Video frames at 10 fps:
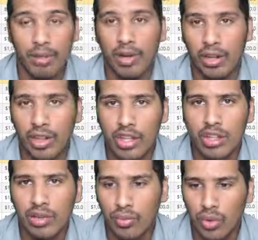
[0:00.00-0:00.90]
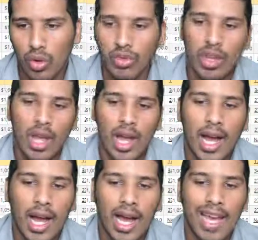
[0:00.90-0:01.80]
regulations and rules.
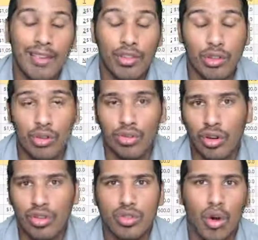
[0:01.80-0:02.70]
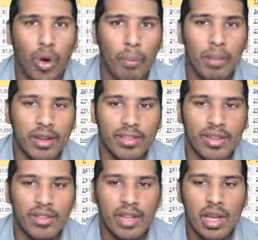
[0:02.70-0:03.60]
If you do start your own
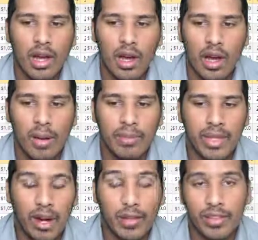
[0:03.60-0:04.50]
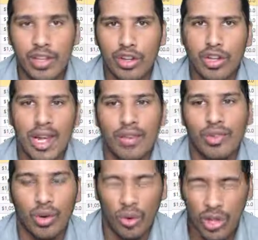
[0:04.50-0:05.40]
business, then obviously you're going to have
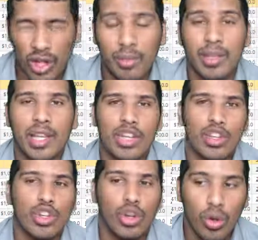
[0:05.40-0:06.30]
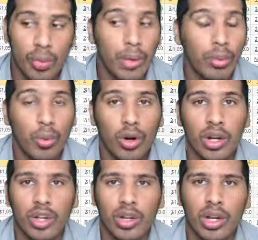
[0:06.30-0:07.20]
your own documentation, your own
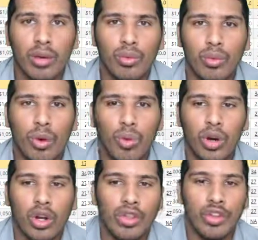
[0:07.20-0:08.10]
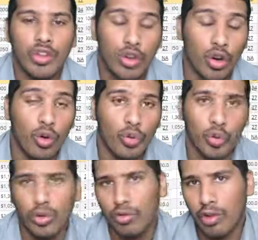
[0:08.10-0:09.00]
paperwork, you're going to work under your own
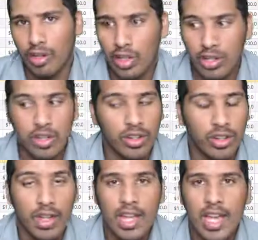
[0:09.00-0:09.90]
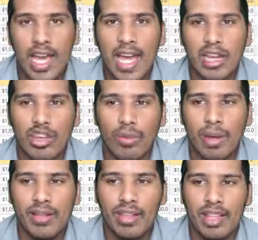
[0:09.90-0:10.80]
rules and regulations, and you're
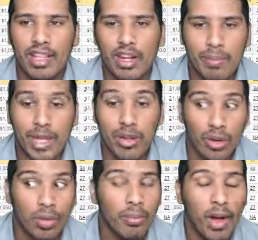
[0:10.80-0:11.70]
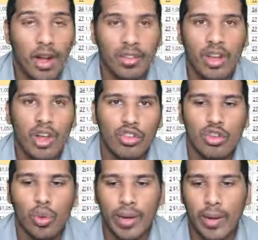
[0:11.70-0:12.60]
basically going to be your own boss.
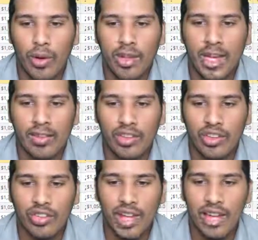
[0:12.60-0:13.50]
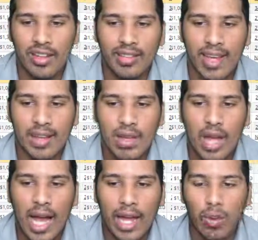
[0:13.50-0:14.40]
So what I want you guys to understand is that
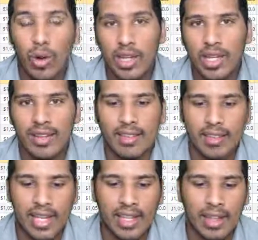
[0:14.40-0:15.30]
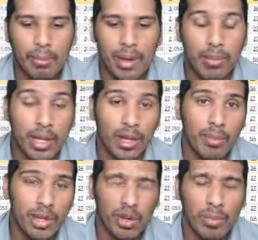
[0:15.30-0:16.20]
I don't want you guys to think that by
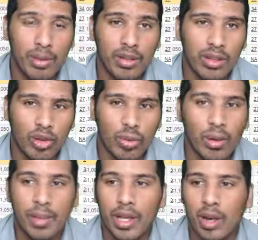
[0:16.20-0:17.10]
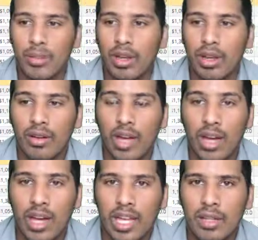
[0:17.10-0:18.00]
becoming your own business or by becoming
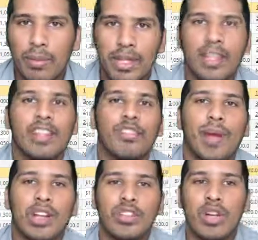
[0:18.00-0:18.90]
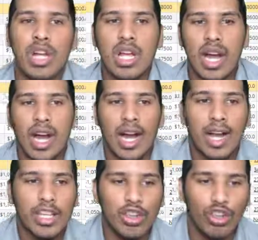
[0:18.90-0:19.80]
a independent dispatcher,
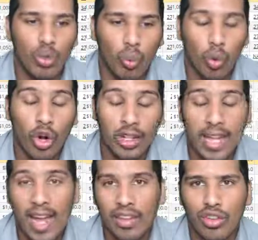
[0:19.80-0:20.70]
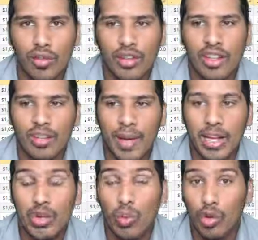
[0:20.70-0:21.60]
the work task of a
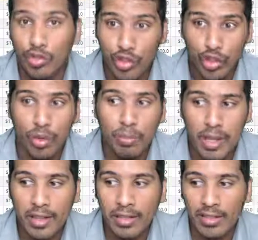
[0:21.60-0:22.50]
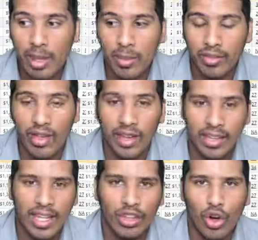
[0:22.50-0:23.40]
dispatcher will still be the same exact
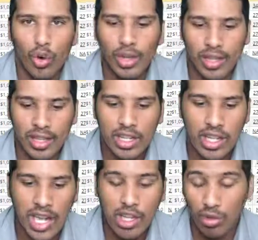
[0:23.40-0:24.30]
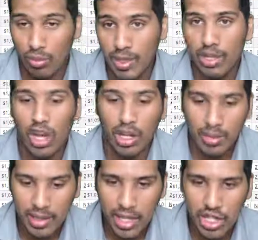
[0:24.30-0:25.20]
thing. The only thing that changes will be
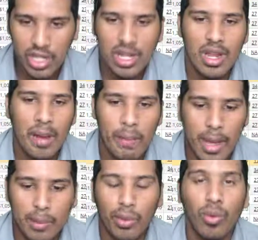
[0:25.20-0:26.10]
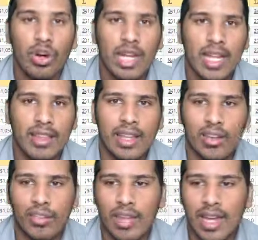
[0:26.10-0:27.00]
documentation, paperwork, and
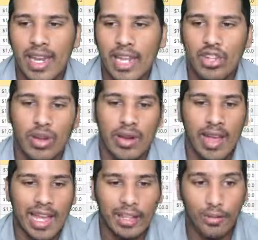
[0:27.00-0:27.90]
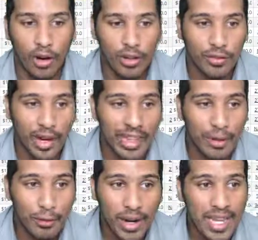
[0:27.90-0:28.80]
things of that nature. As far as finding
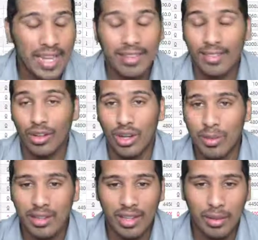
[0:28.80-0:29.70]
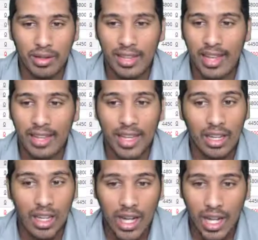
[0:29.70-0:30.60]
freight, it's still going to be the same exact
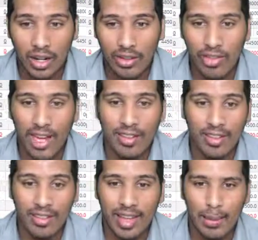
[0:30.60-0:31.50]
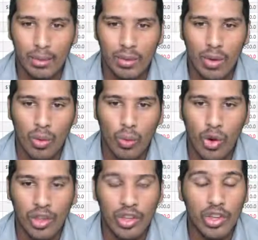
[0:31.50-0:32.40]
thing. And I'll give you guys an example.
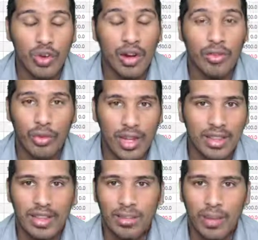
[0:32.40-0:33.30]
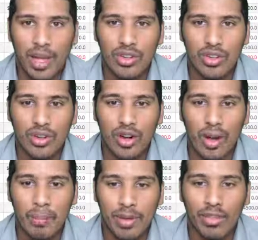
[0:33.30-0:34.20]
Whether you're a freight dispatcher,
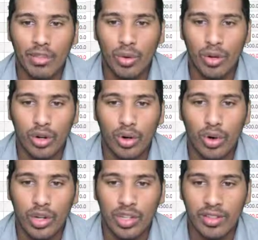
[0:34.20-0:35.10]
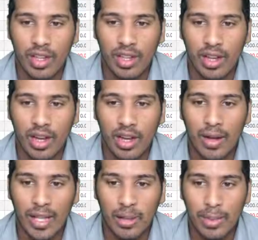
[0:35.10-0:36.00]
business owner, or just a
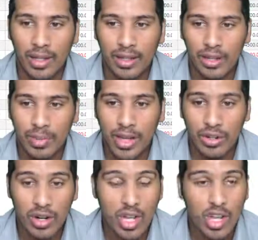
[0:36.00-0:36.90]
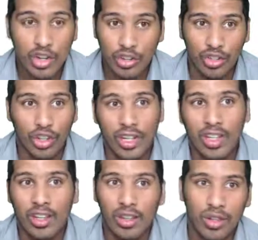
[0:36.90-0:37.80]
independent dispatcher, you're still going to
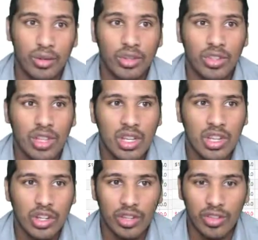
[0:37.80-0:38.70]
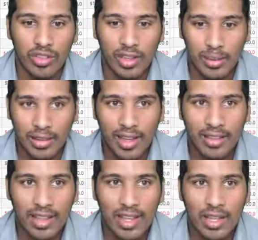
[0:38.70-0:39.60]
click on loads. You're going to do the same
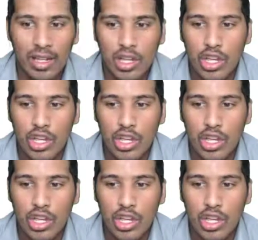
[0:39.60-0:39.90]
exact thing.